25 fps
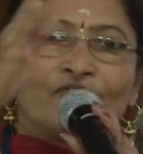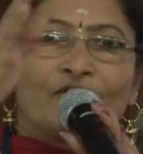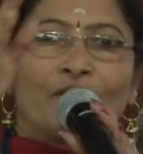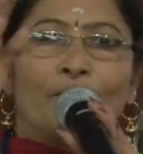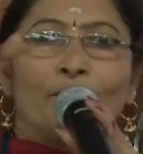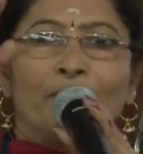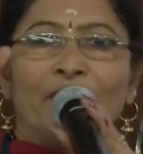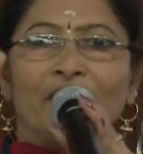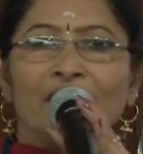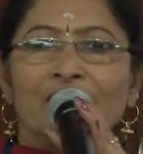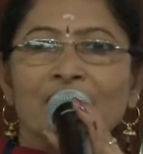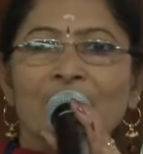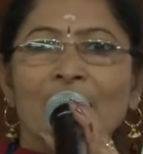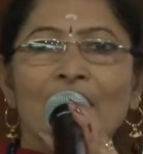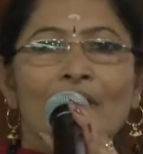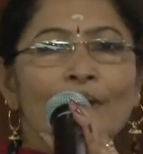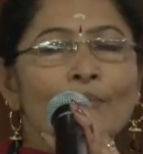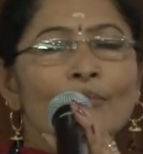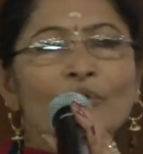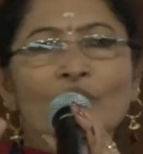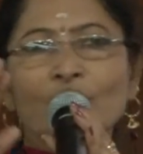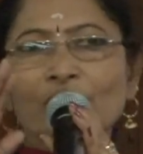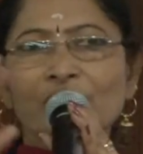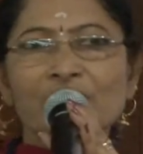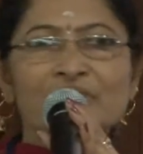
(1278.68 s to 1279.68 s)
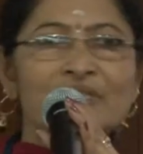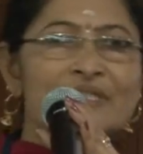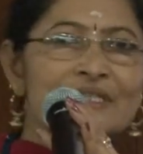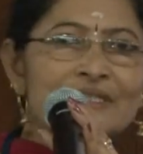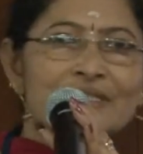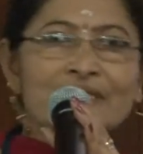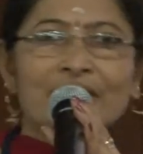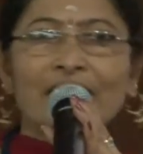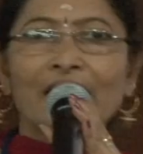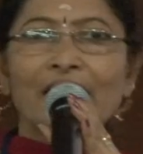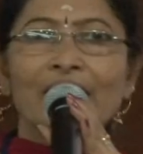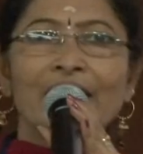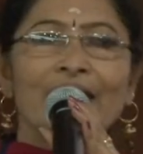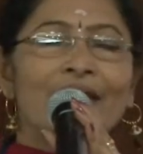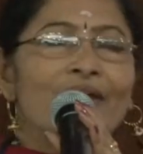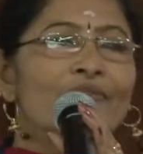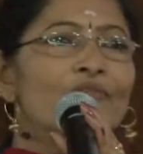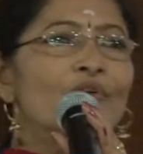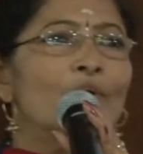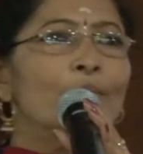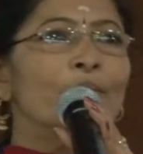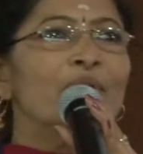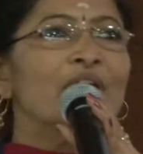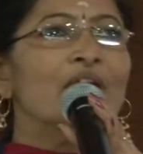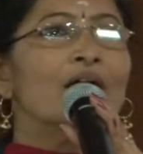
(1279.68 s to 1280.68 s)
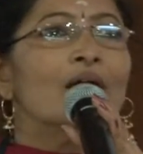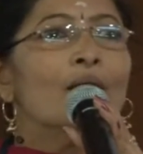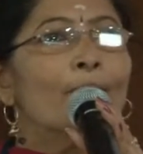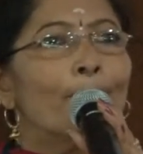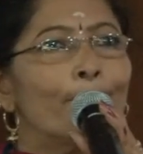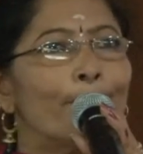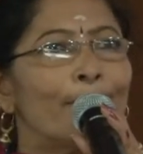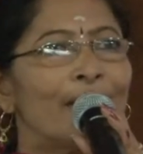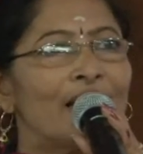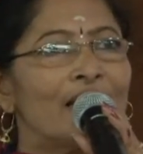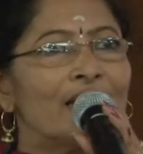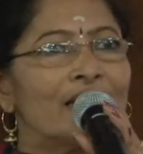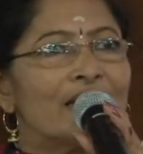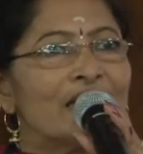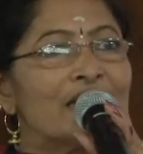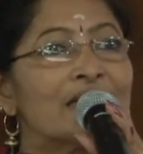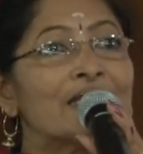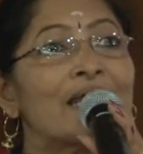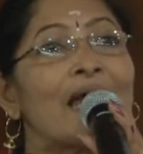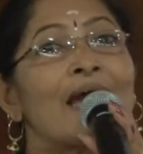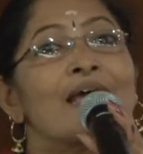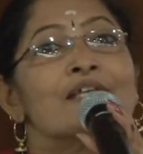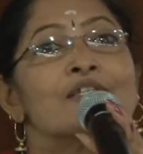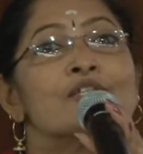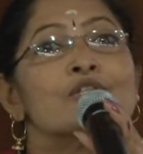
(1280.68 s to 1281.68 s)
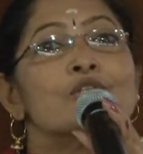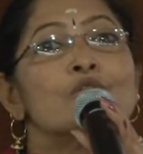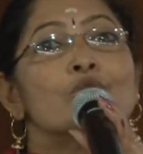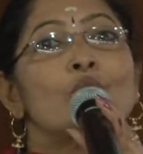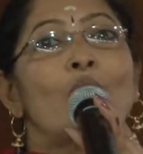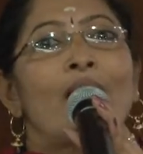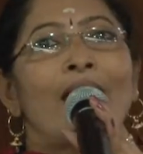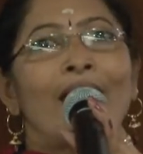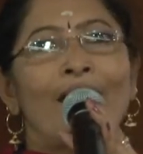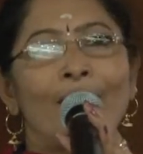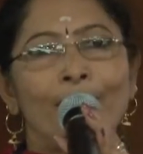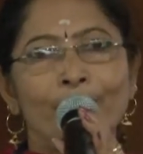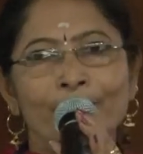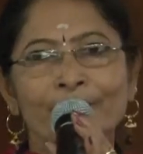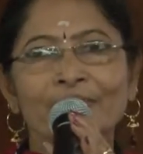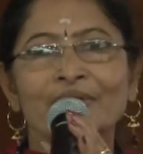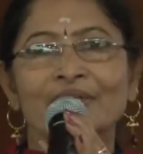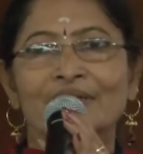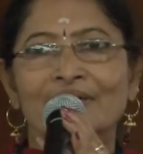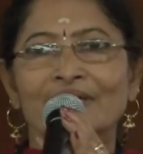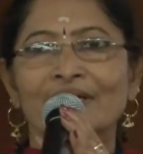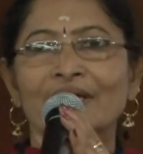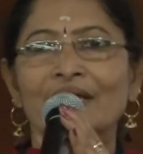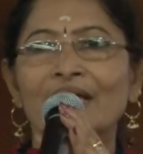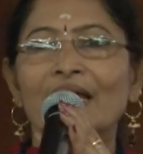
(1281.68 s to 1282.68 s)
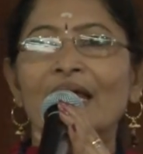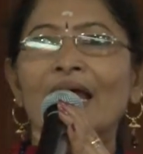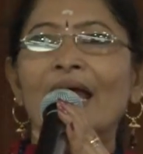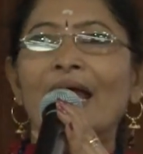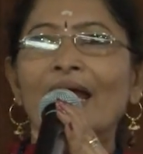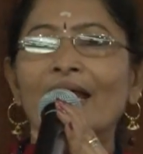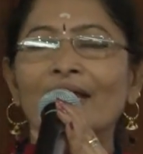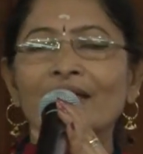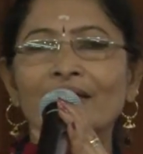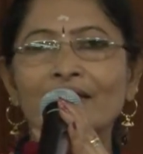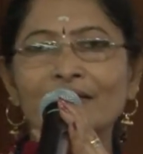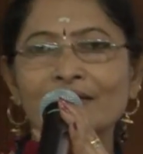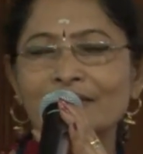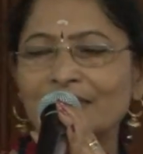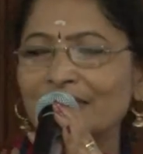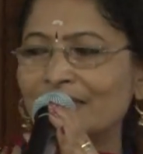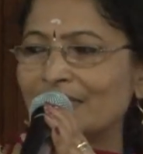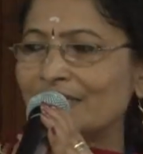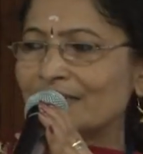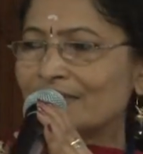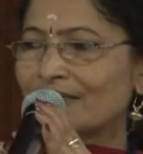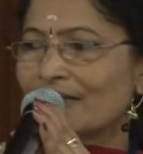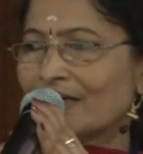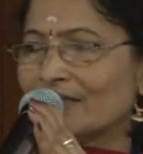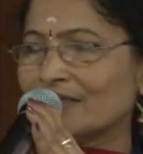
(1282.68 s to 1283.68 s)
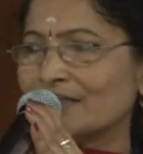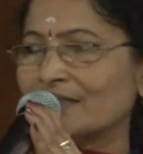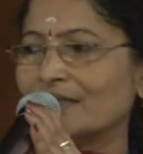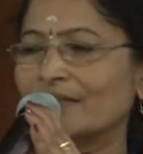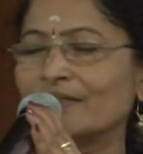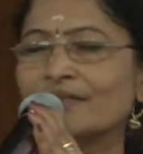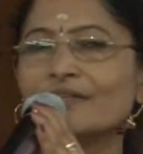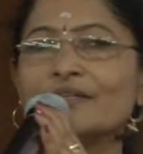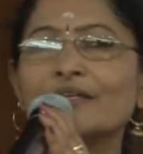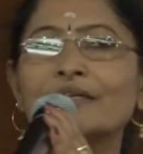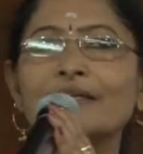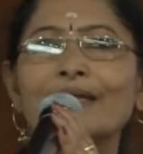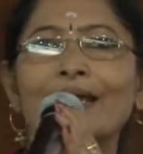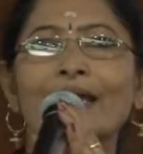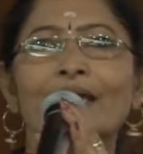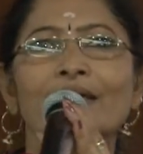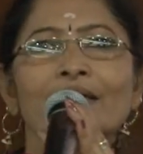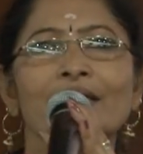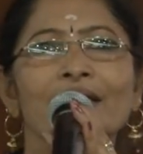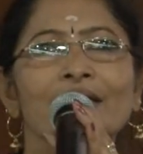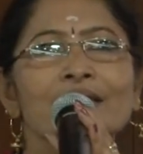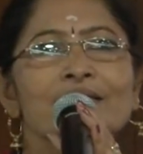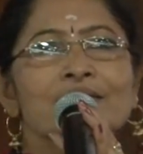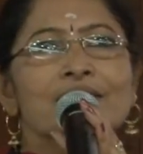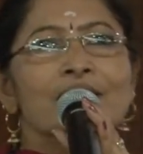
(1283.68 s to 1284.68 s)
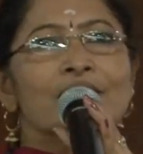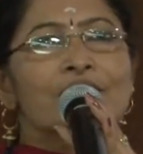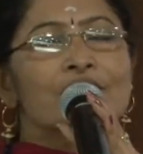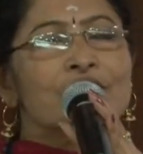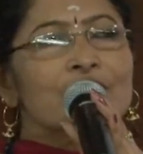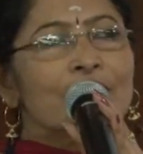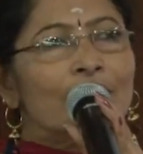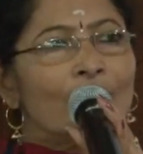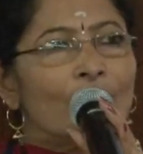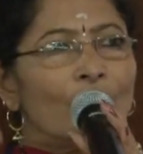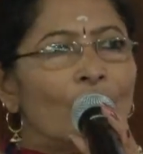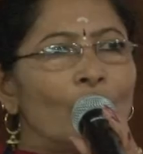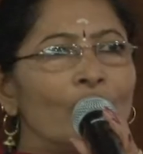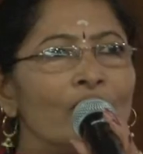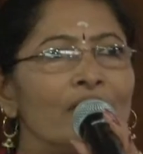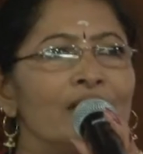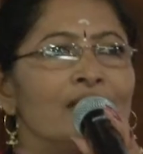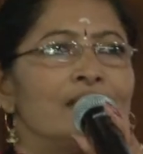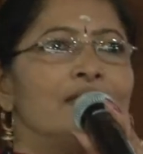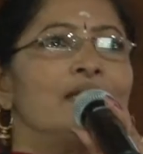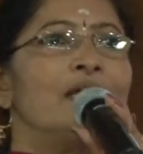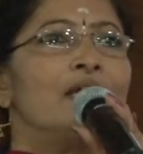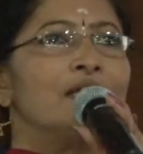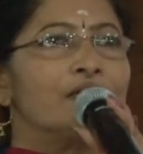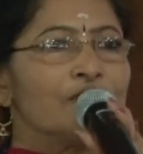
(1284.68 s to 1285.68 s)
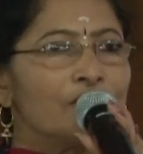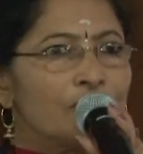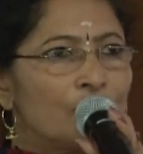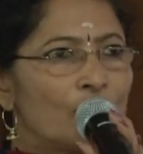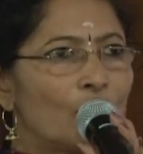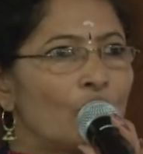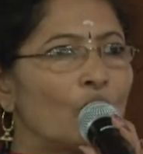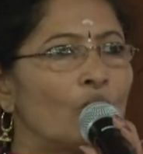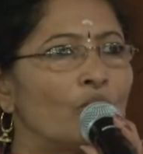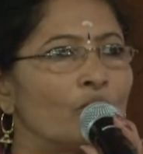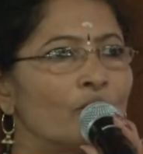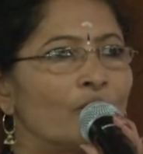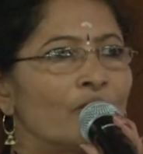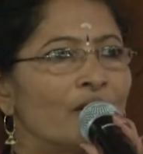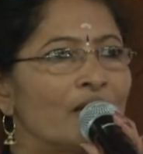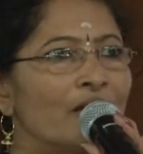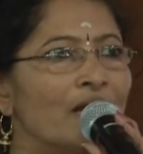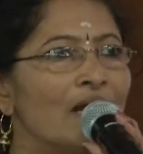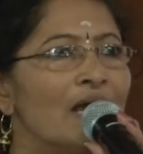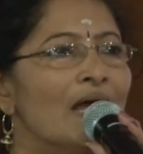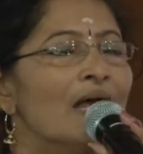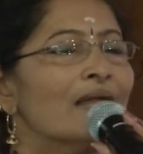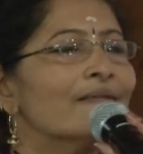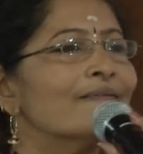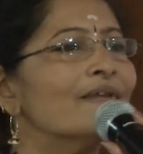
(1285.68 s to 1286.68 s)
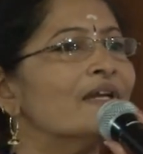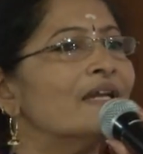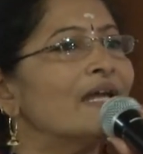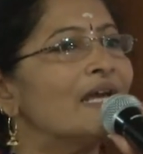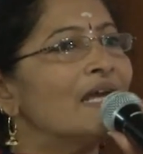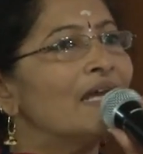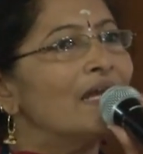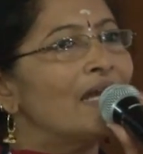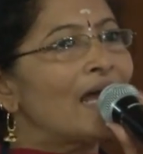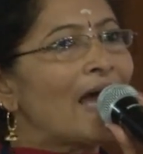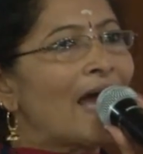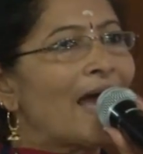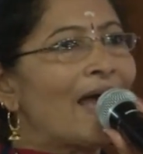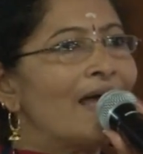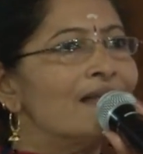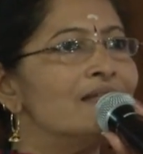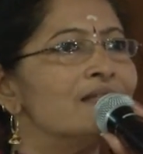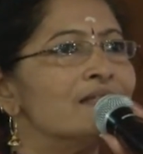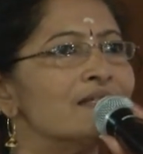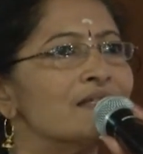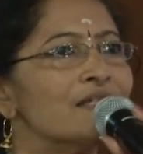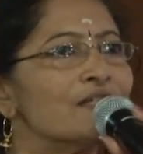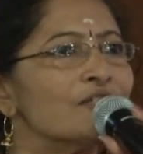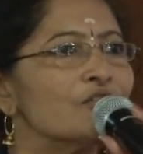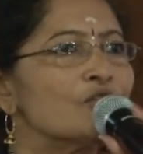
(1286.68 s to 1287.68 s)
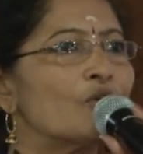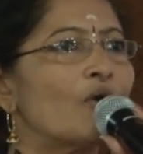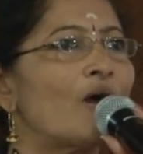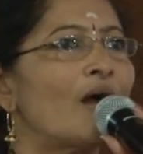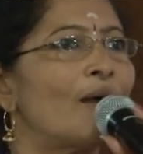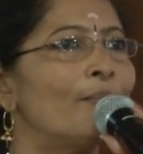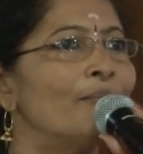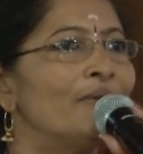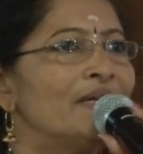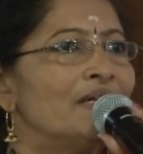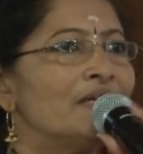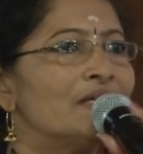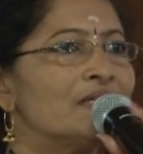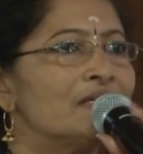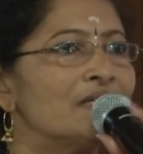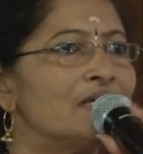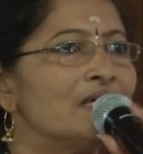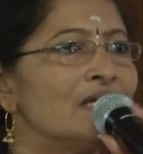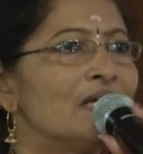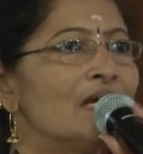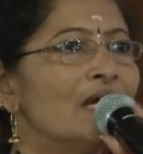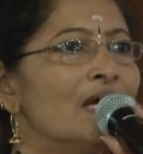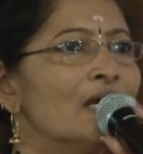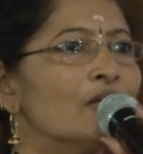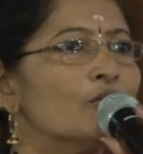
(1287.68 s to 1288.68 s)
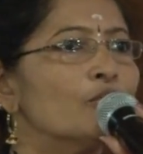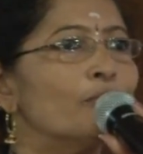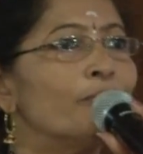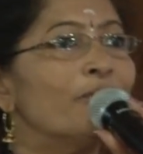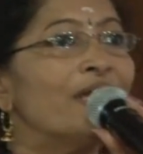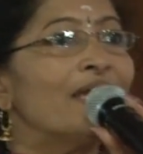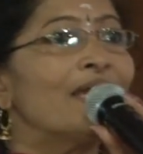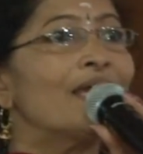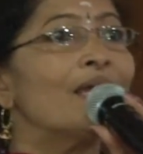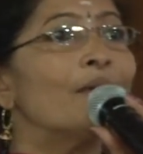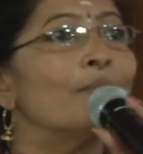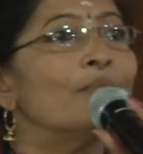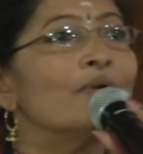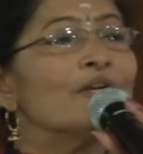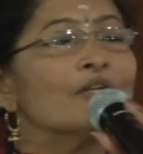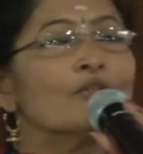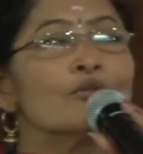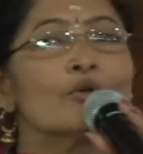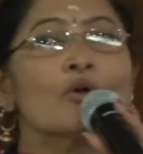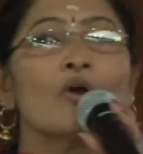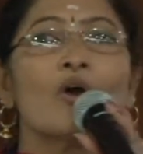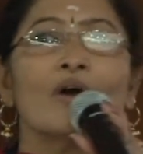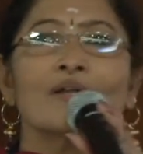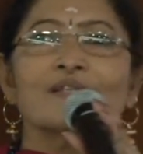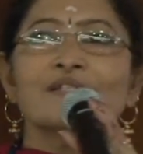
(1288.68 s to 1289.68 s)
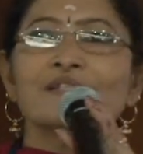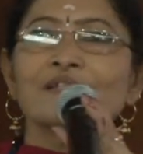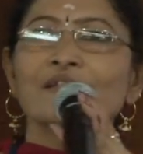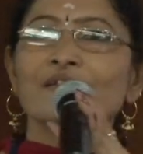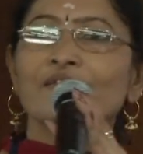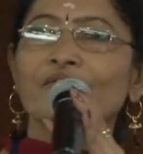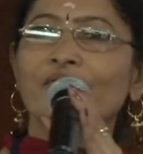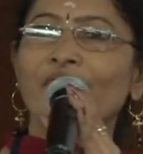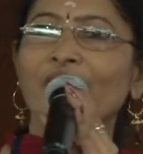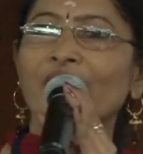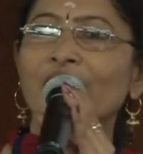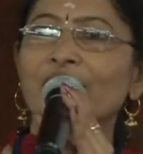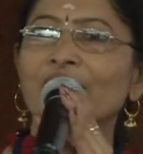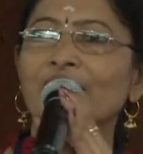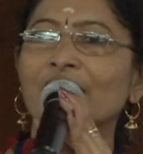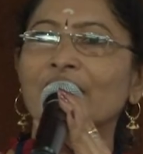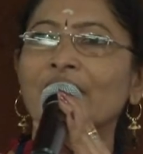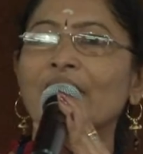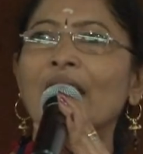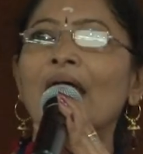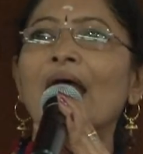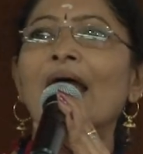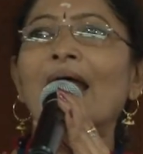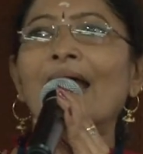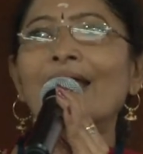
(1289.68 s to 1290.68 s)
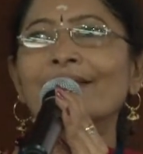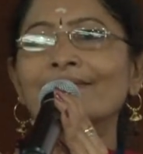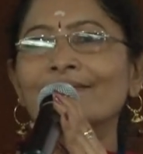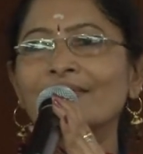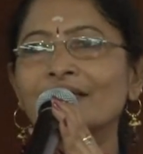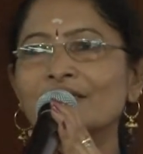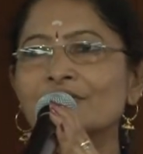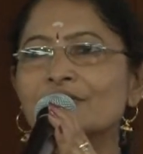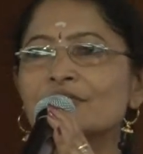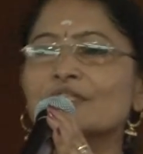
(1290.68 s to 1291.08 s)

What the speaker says: from it. Because this can never be compelled, it has to happen. And these are certain techniques that slowly takes you over, that enhances your ability to be able to concentrating and then